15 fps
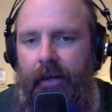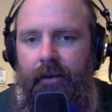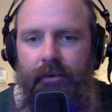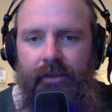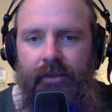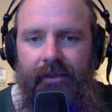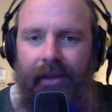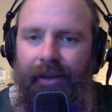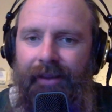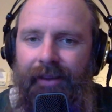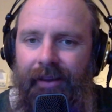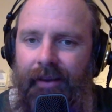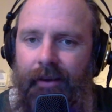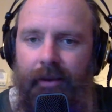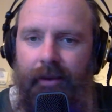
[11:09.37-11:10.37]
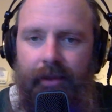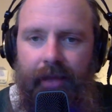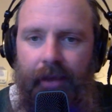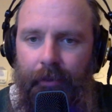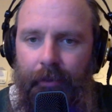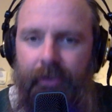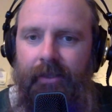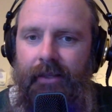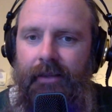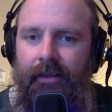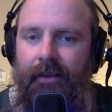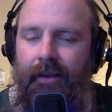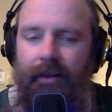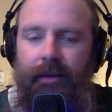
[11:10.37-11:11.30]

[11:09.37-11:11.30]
And you're just like, that wasn't,